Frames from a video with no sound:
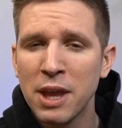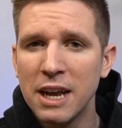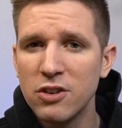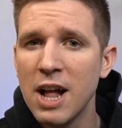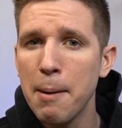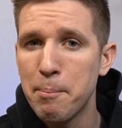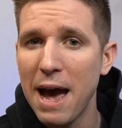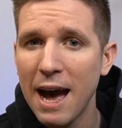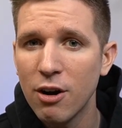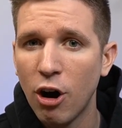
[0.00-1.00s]
is not
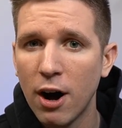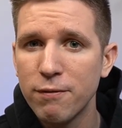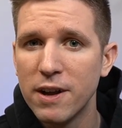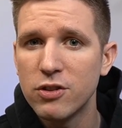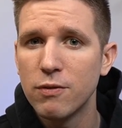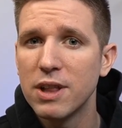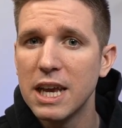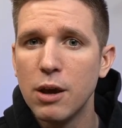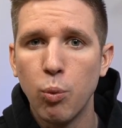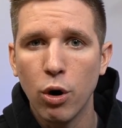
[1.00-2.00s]
bad offensively.
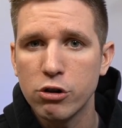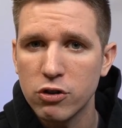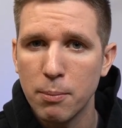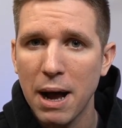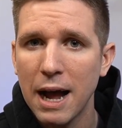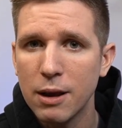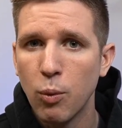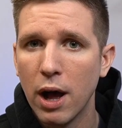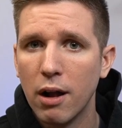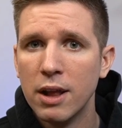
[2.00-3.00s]
He works the body
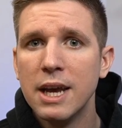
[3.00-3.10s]
well.